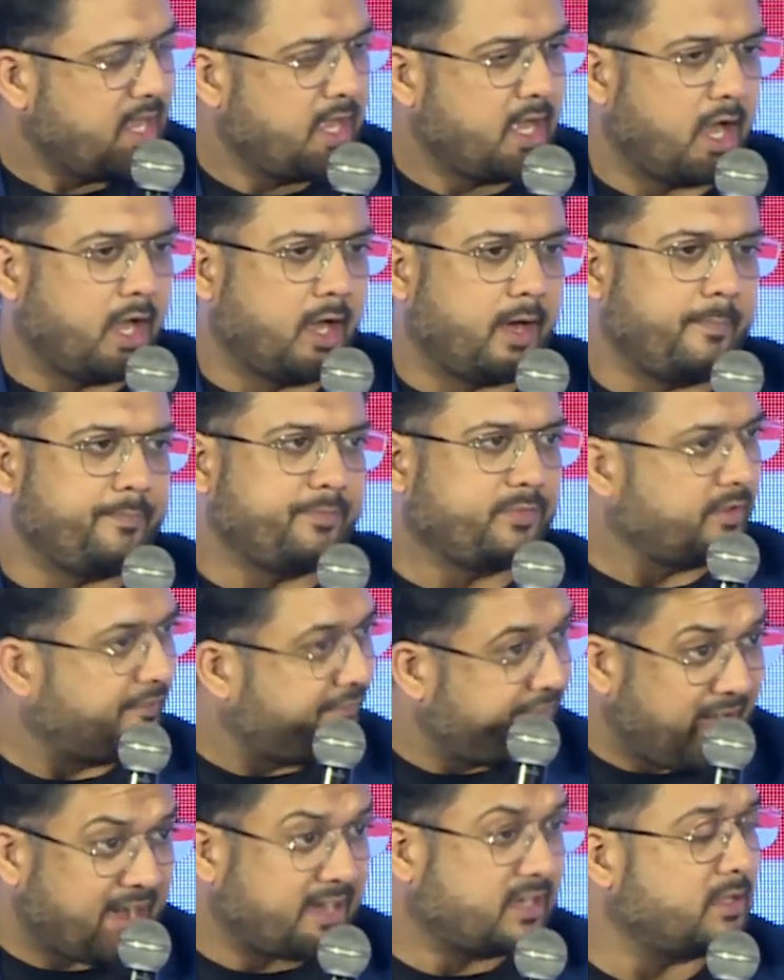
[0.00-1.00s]
the
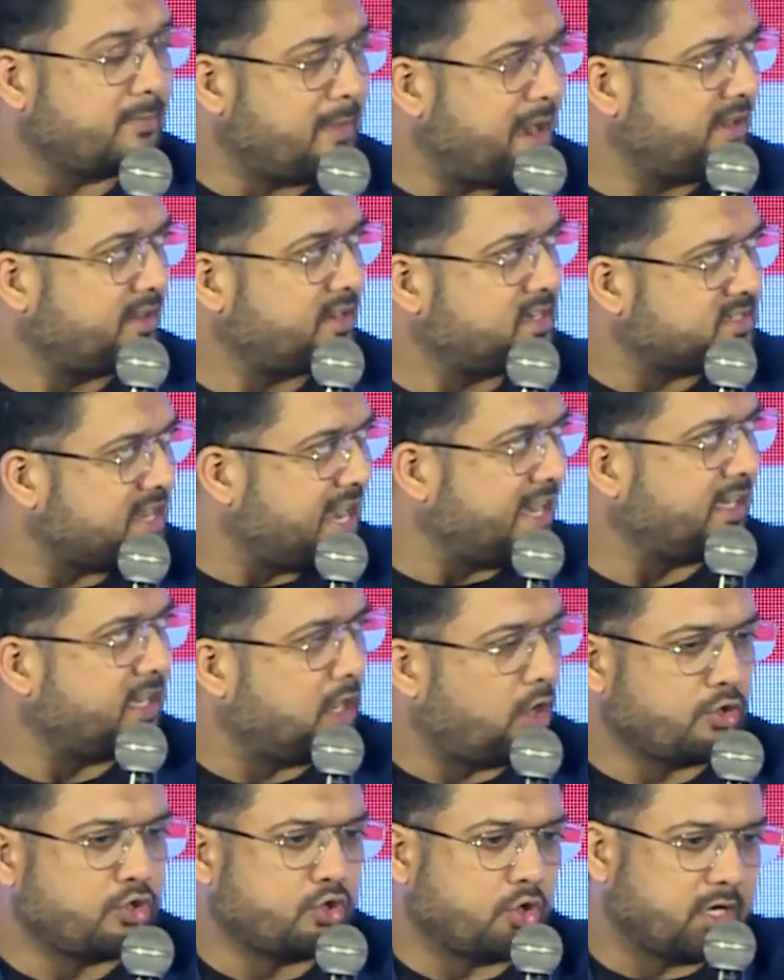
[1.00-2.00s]
fact of the matter is right
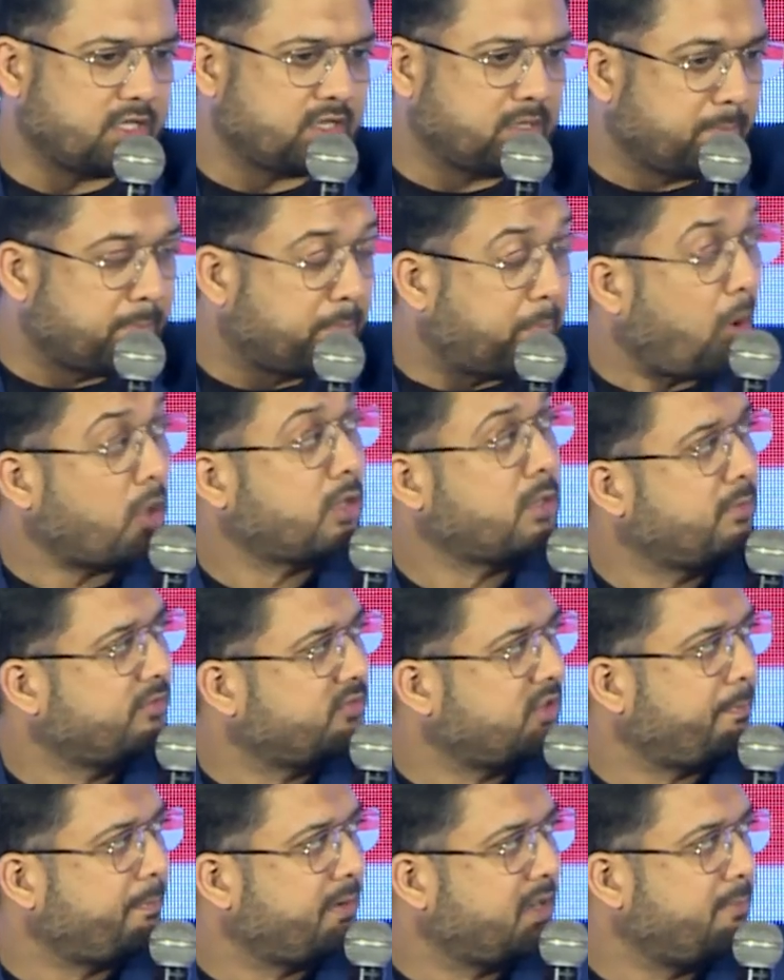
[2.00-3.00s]
now you're at the bottom of
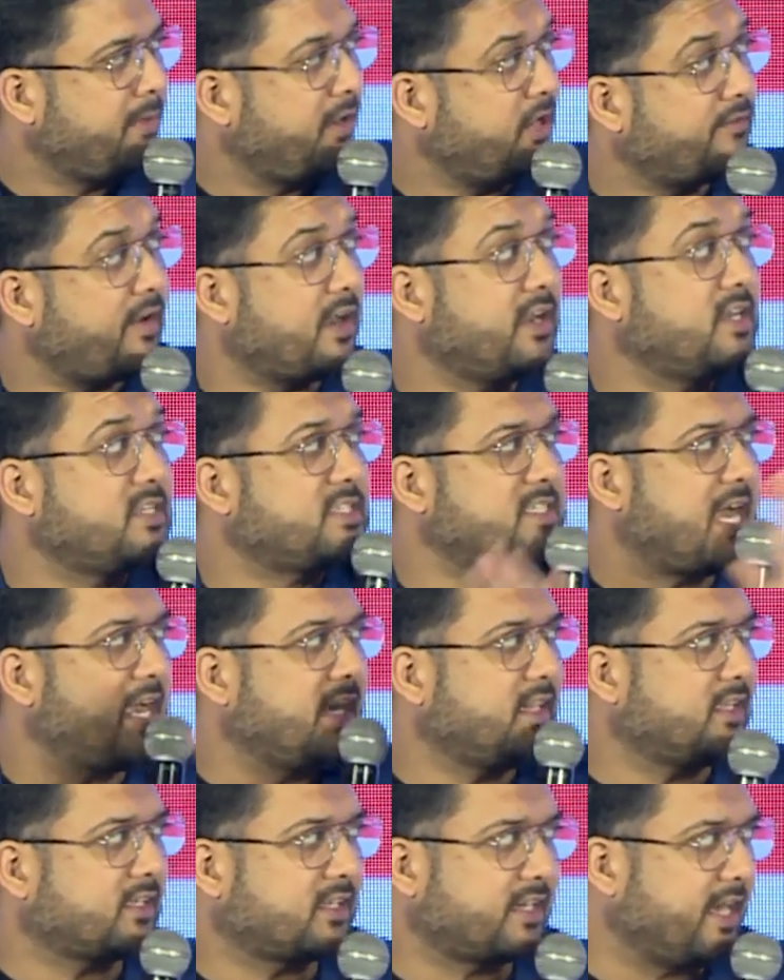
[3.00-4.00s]
the pyramid of understanding
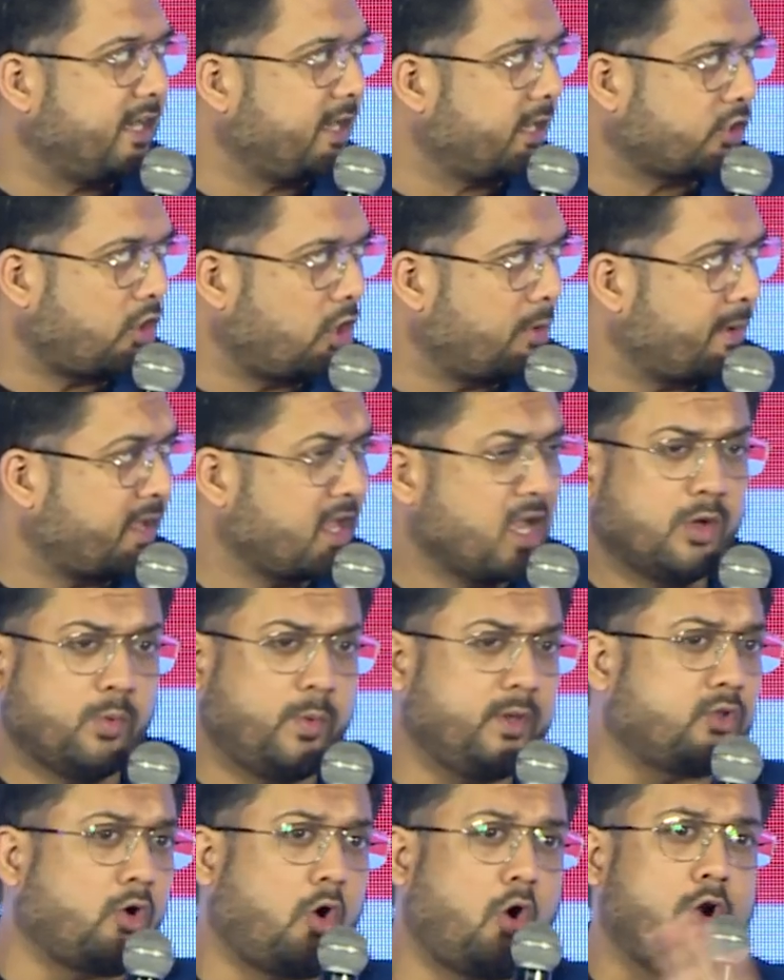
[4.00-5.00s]
the creator economy,
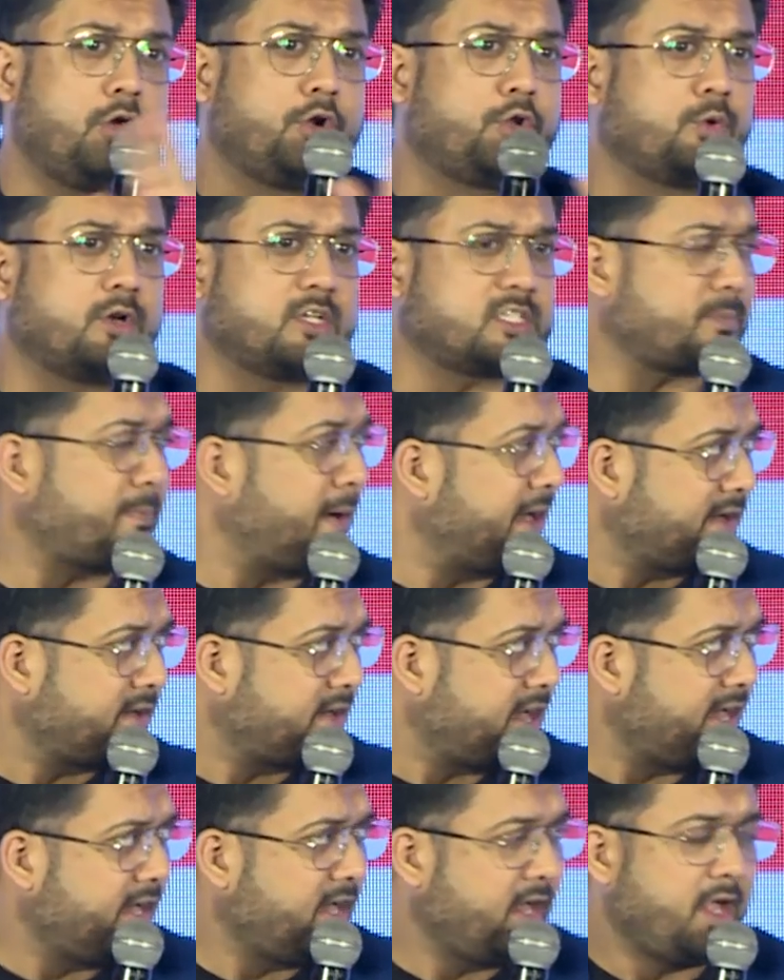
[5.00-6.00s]
with all due respect,
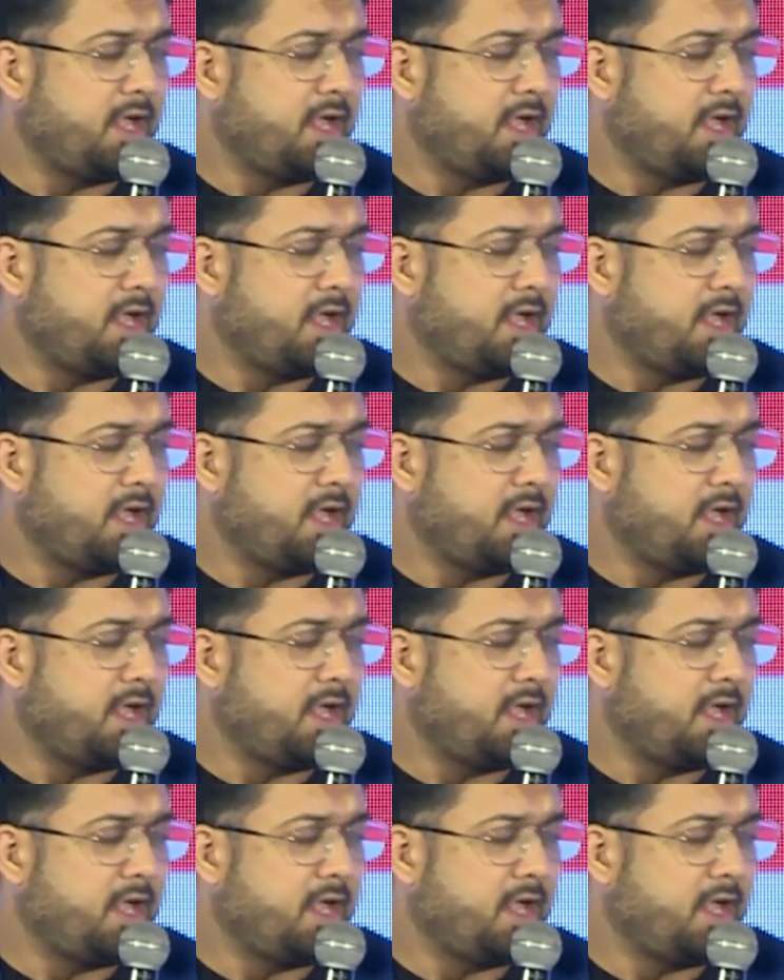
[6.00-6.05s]
right?